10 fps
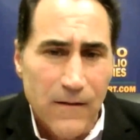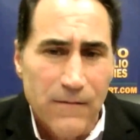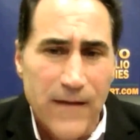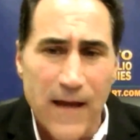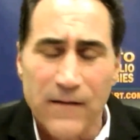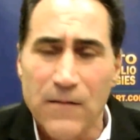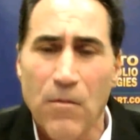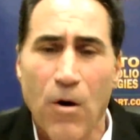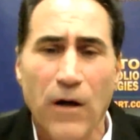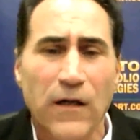that the
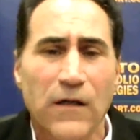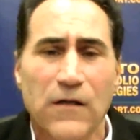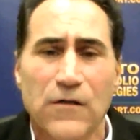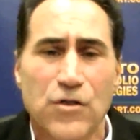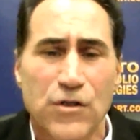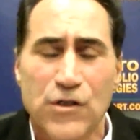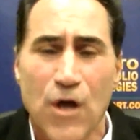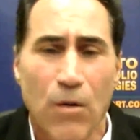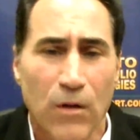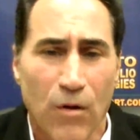market could just
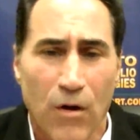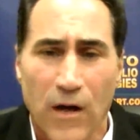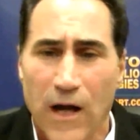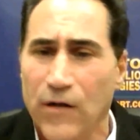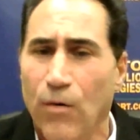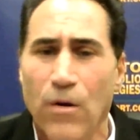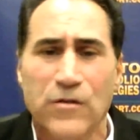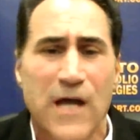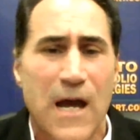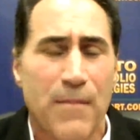go along on
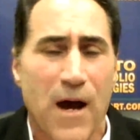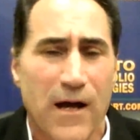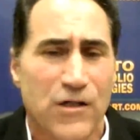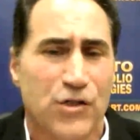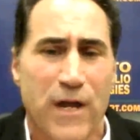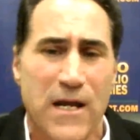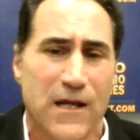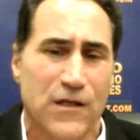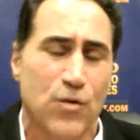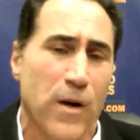all-time highs, trading
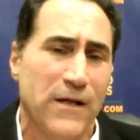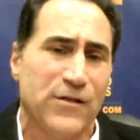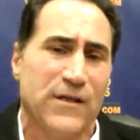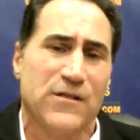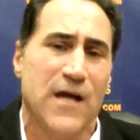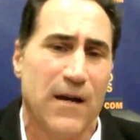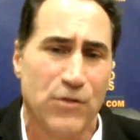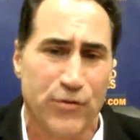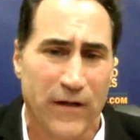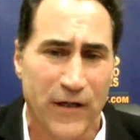at 26
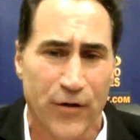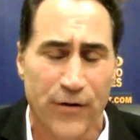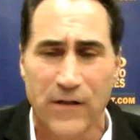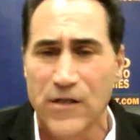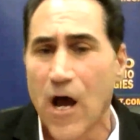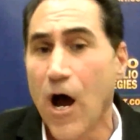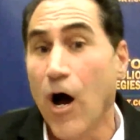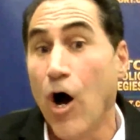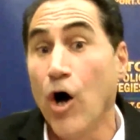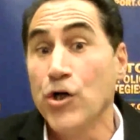times trailing earnings,
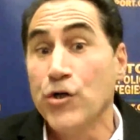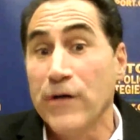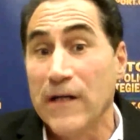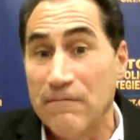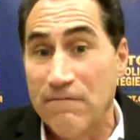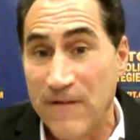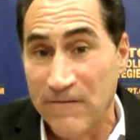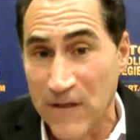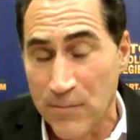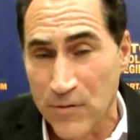
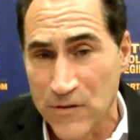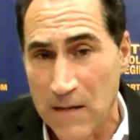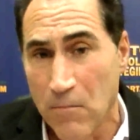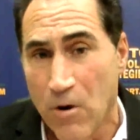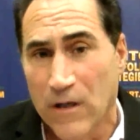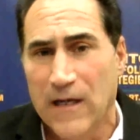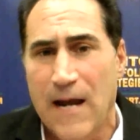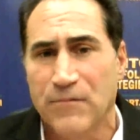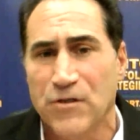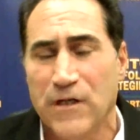150% market
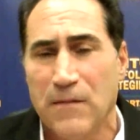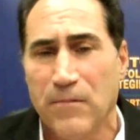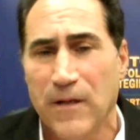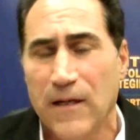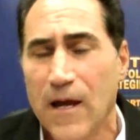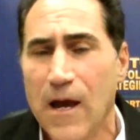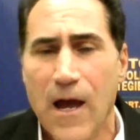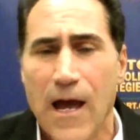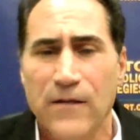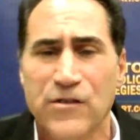cap to GDP,
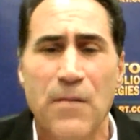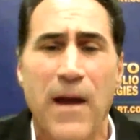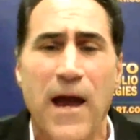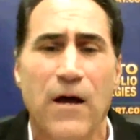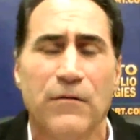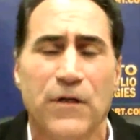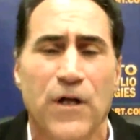and somehow,